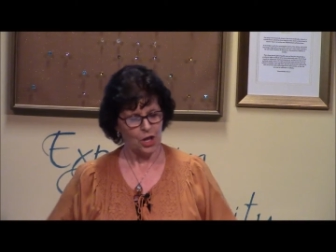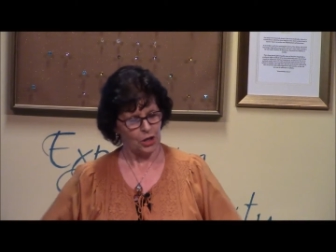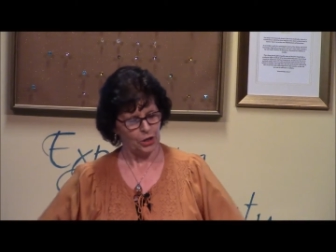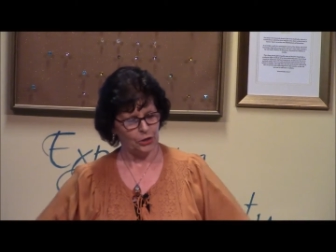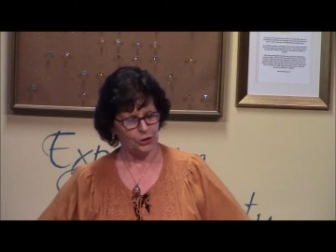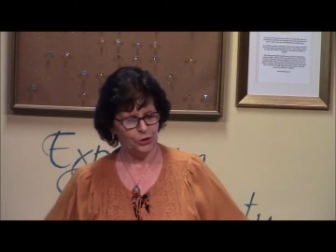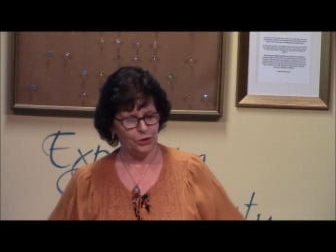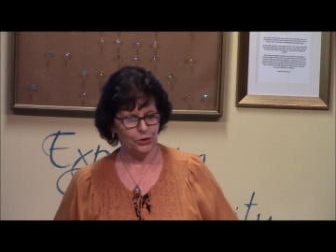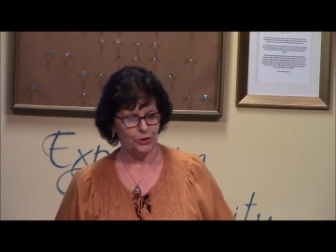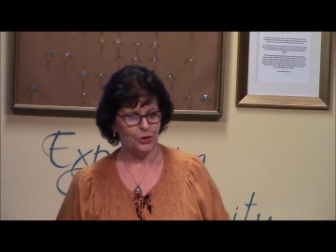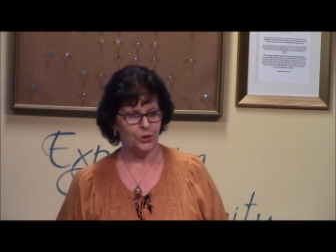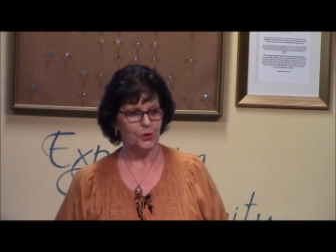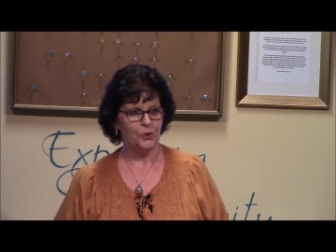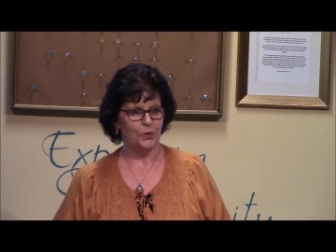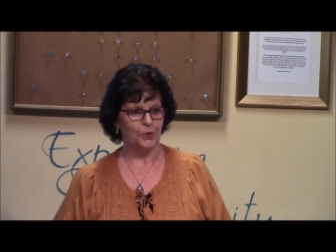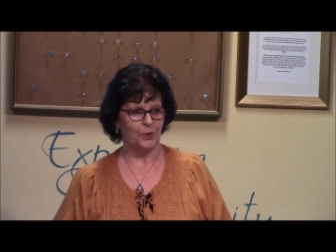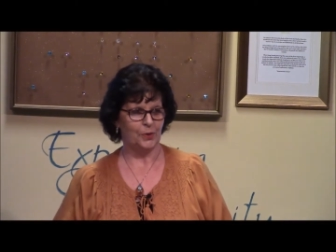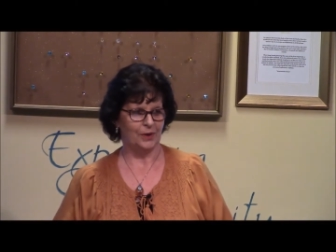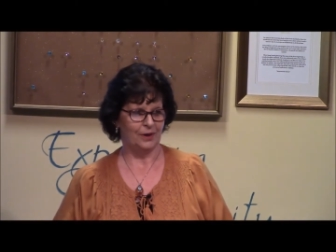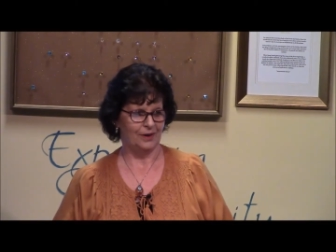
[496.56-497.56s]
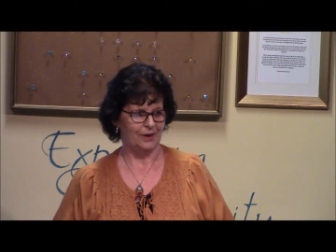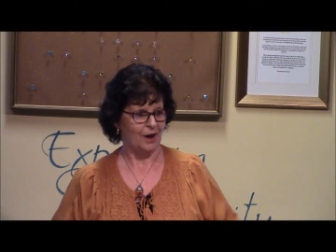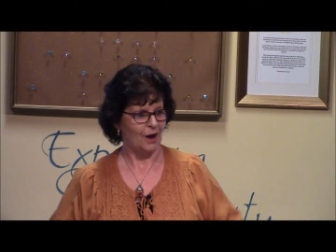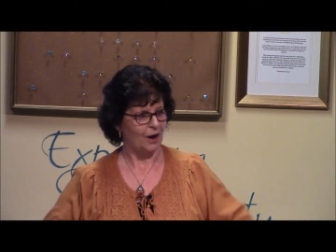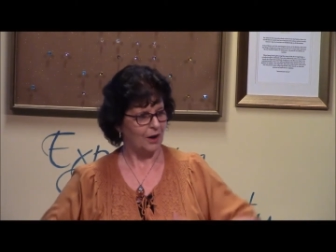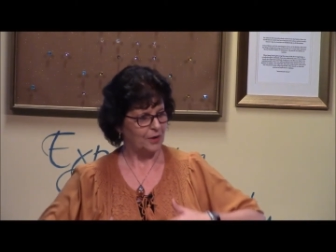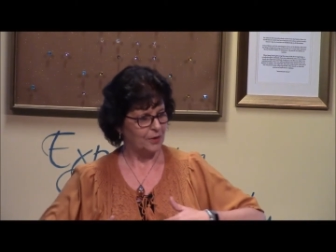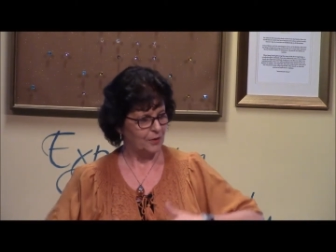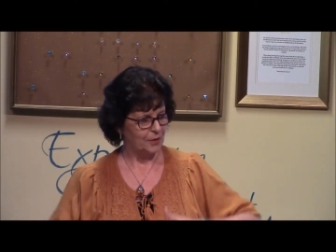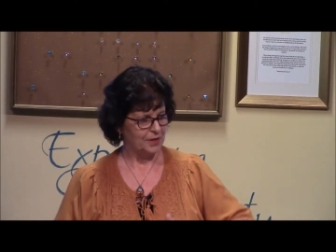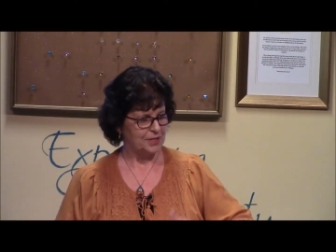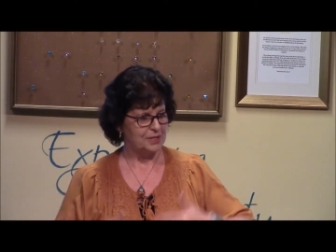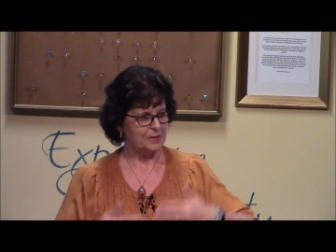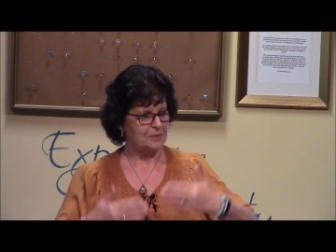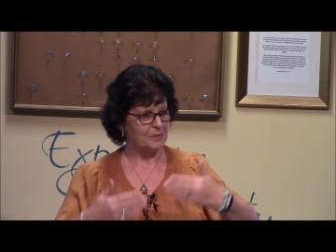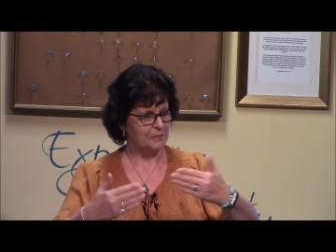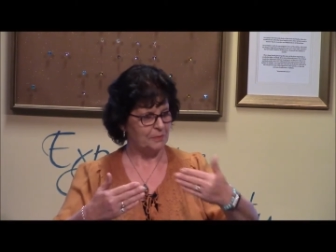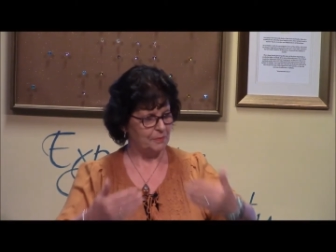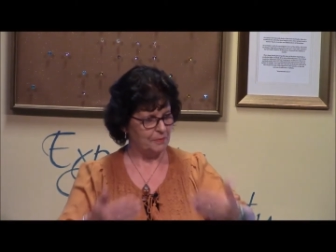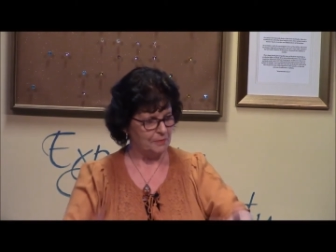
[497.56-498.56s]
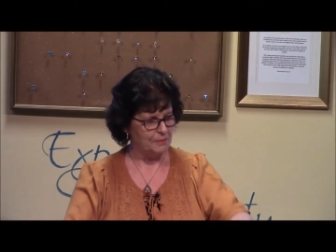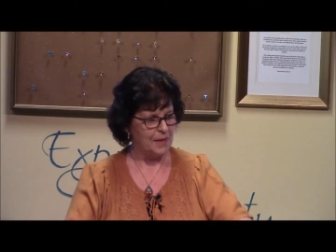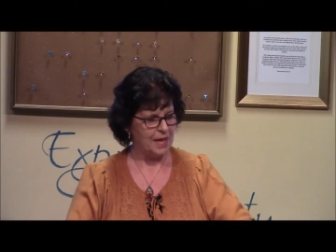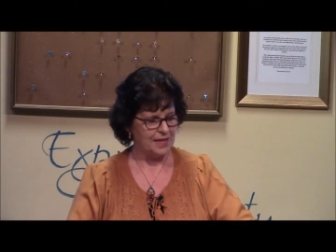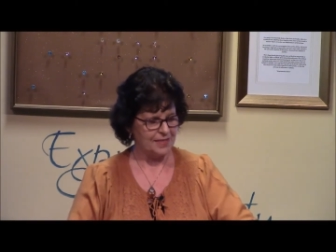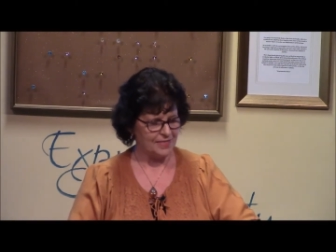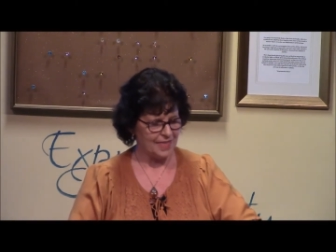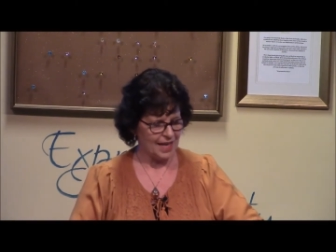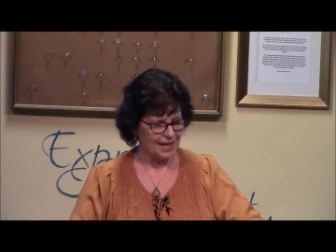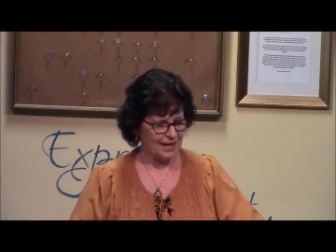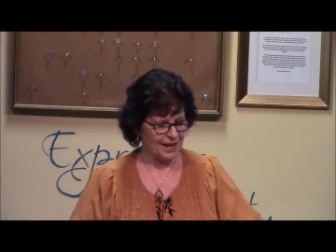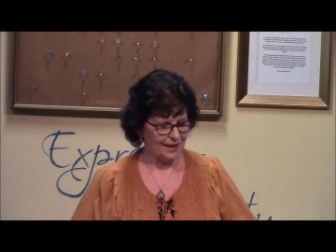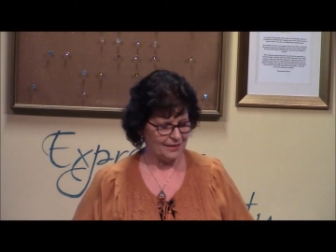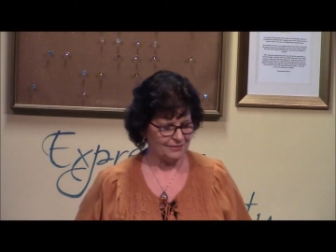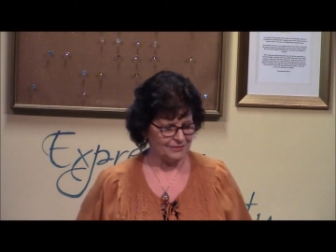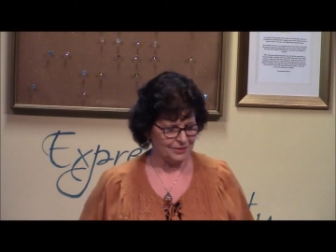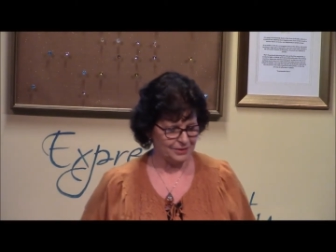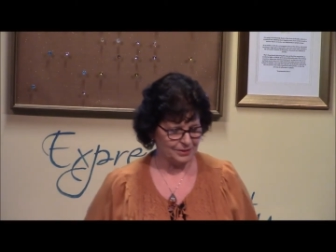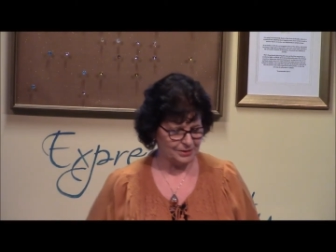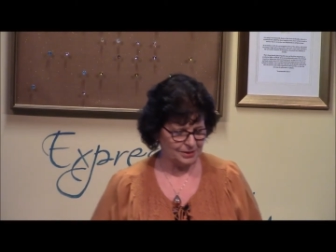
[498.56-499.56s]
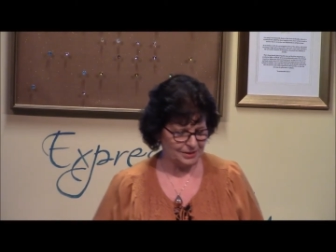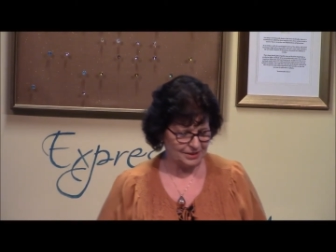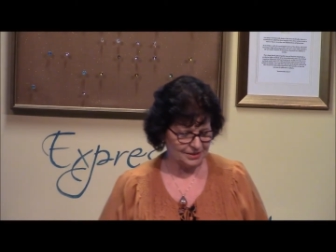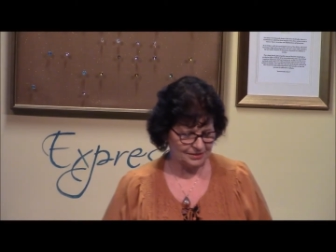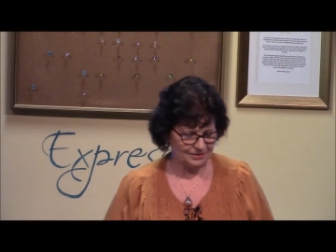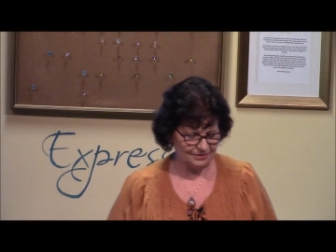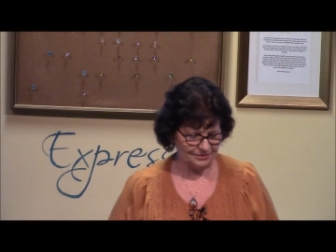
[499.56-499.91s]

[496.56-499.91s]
You are going to make that effort.